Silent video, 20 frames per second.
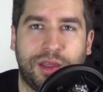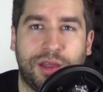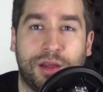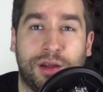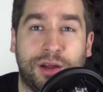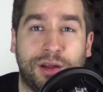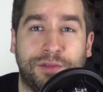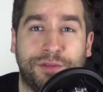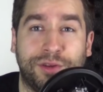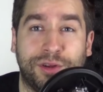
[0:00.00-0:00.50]

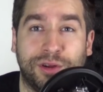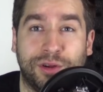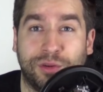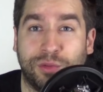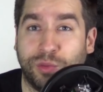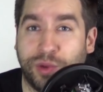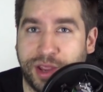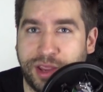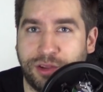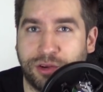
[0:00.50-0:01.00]
of a
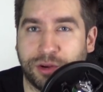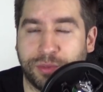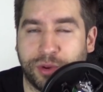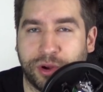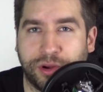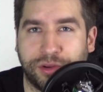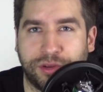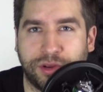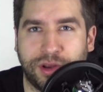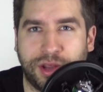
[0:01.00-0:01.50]
regular
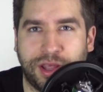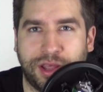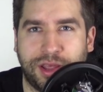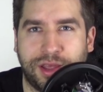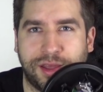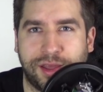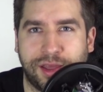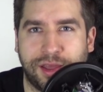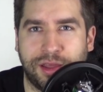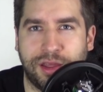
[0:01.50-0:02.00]
person,
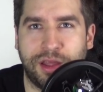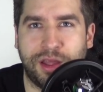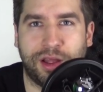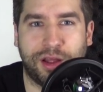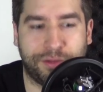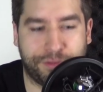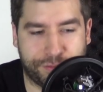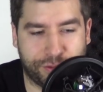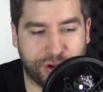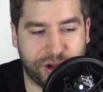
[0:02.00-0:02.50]
aka
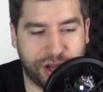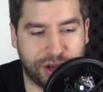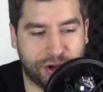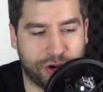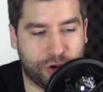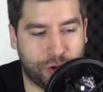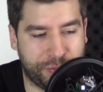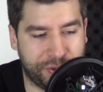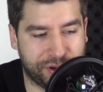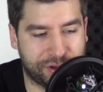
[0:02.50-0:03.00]
a free and
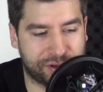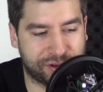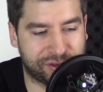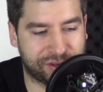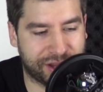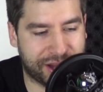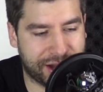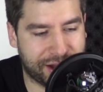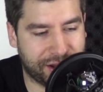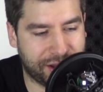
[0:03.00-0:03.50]
open
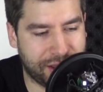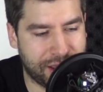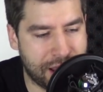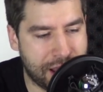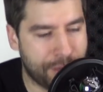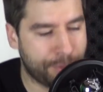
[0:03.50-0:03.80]
society.